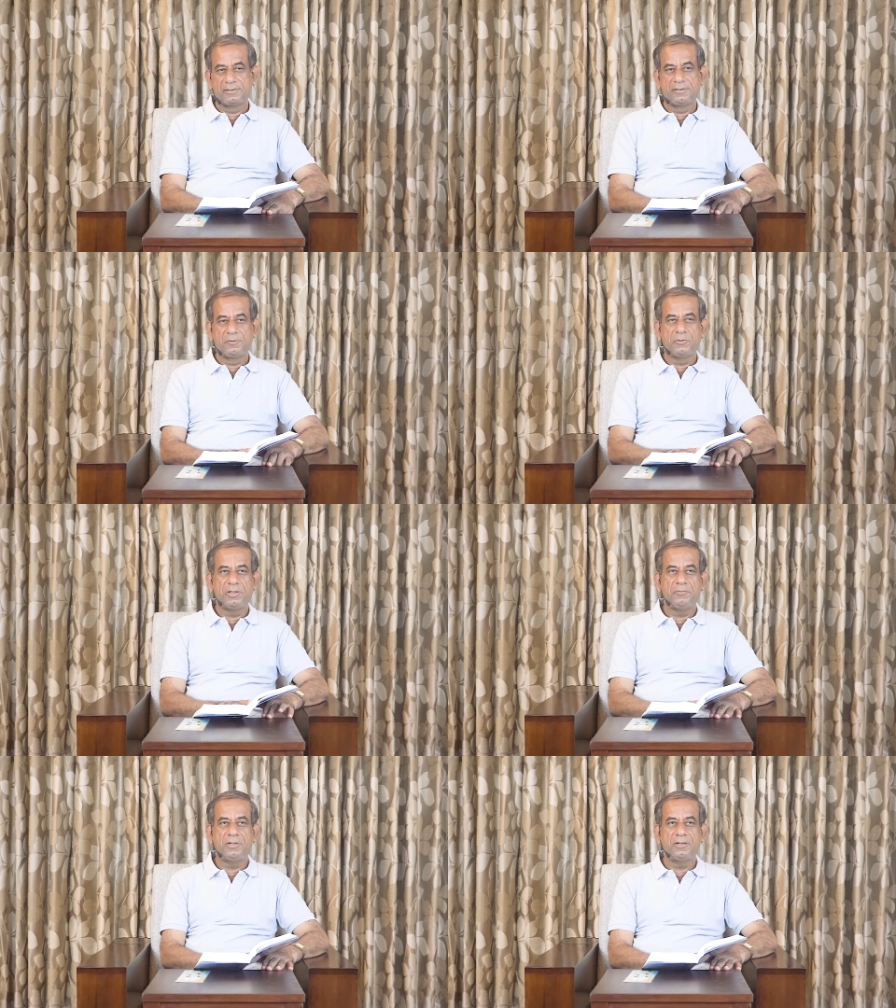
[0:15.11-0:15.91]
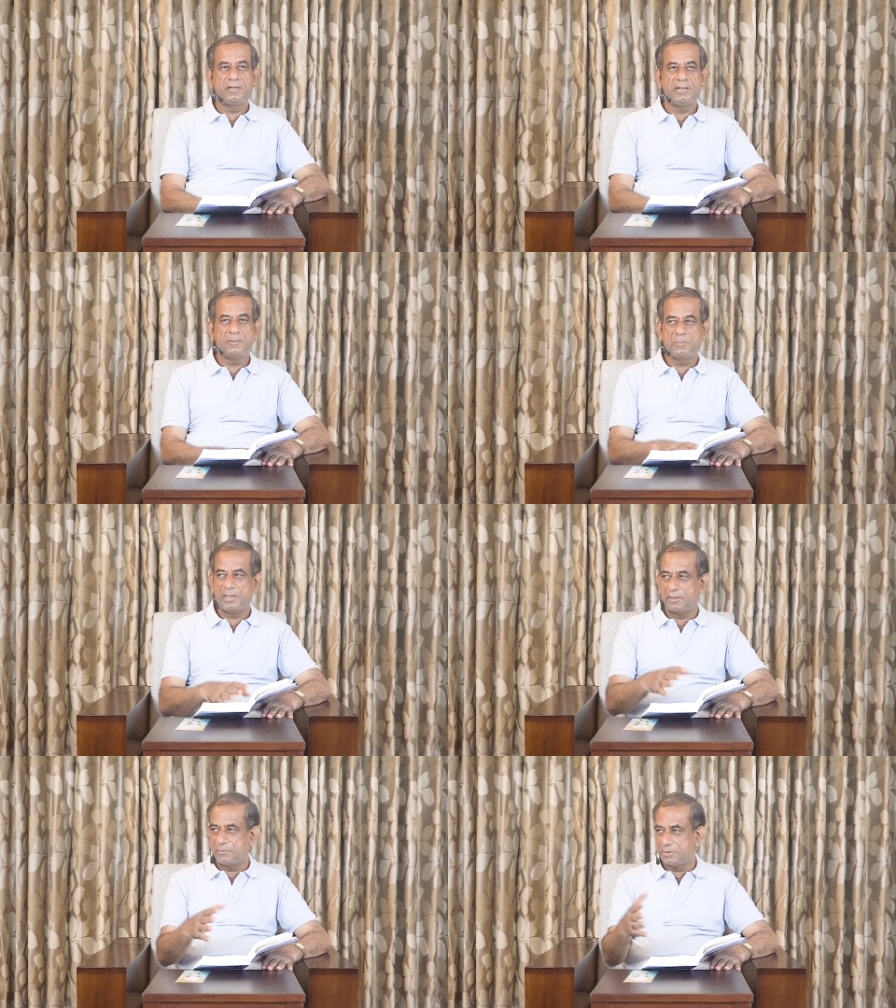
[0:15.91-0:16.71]
And today we'll read a
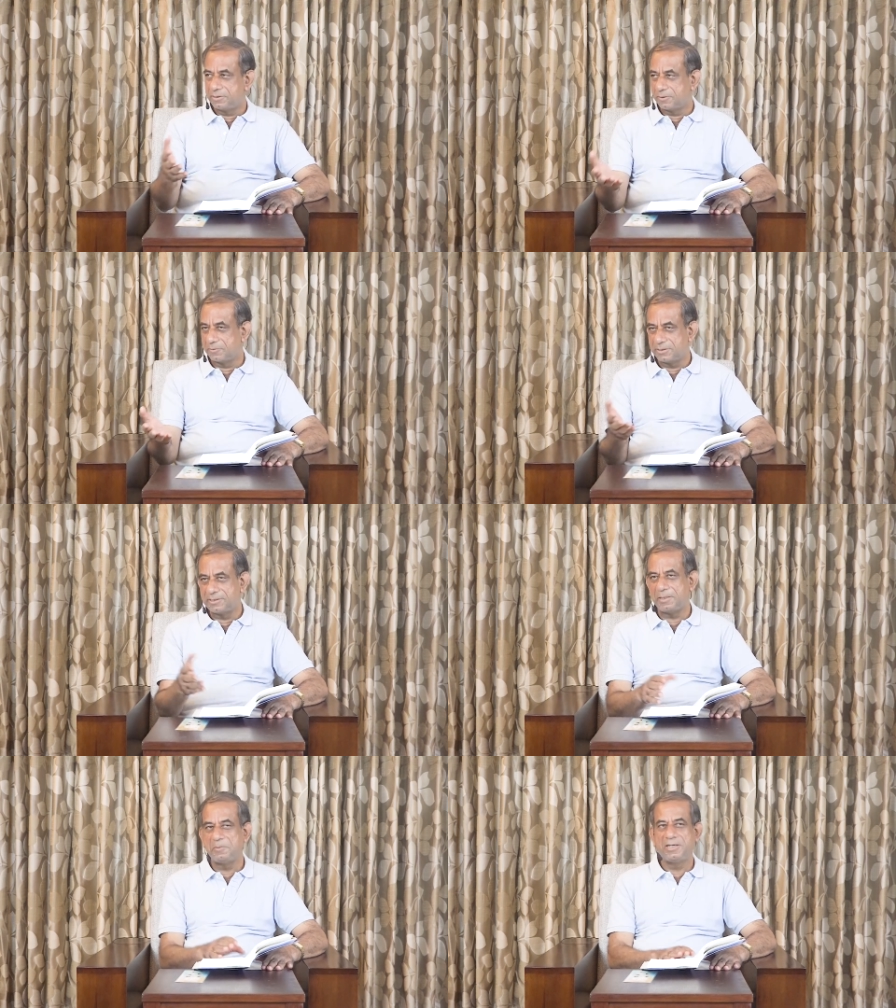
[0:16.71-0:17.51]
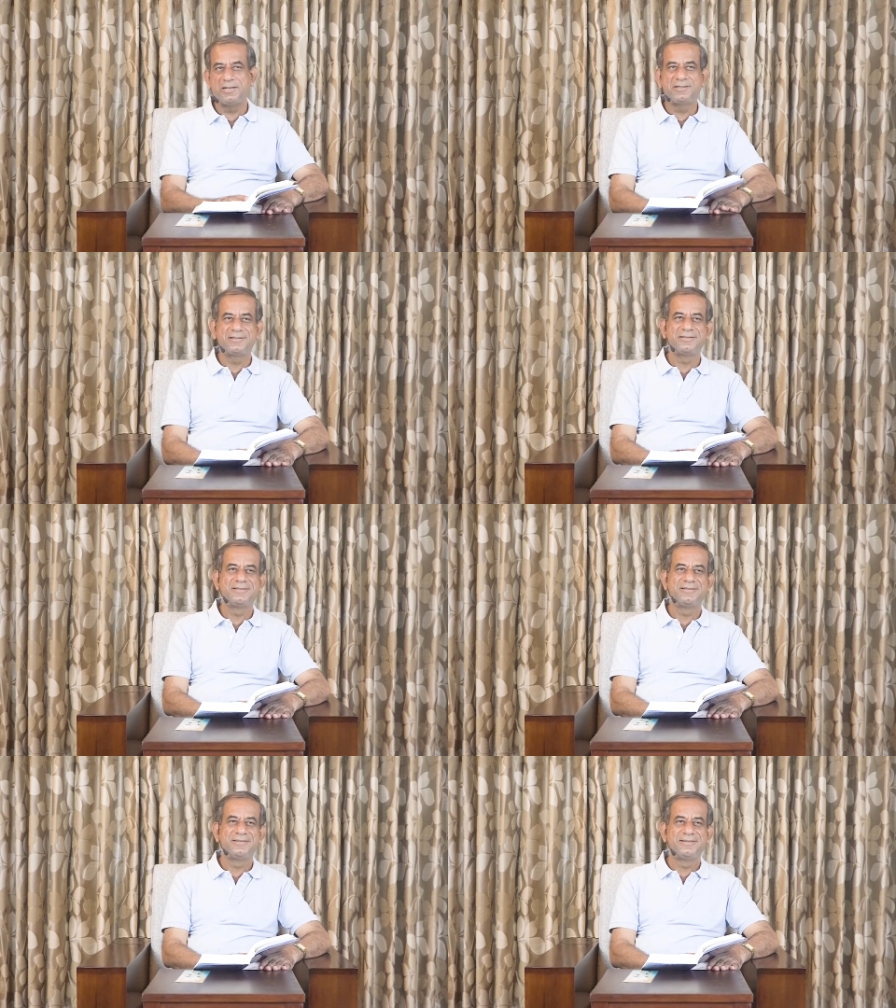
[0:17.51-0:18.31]
prayer which is of the same date.
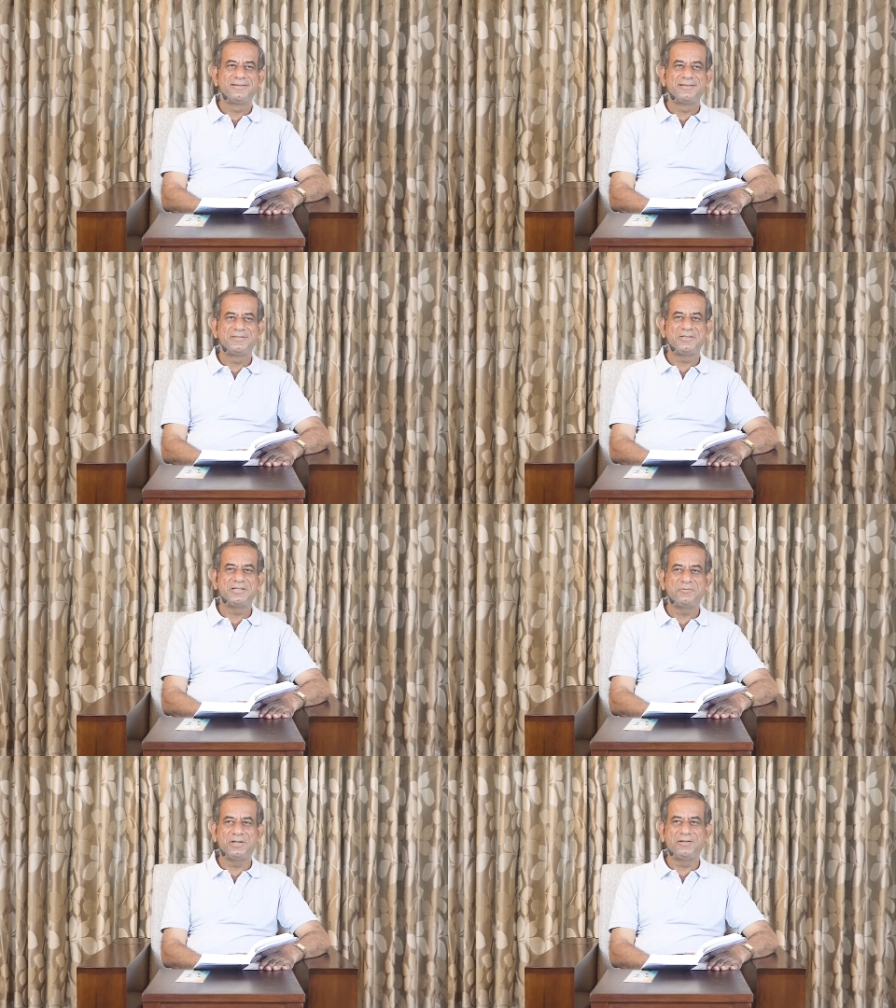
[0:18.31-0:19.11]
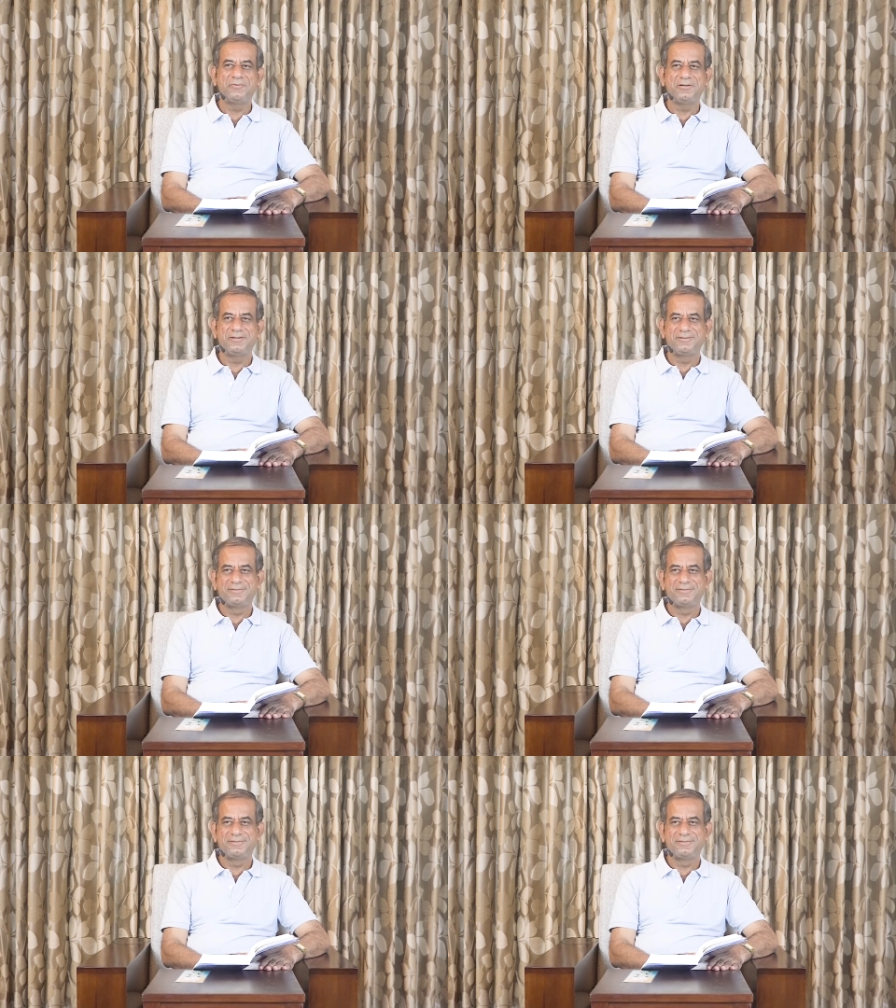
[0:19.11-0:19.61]
So it's wonderful.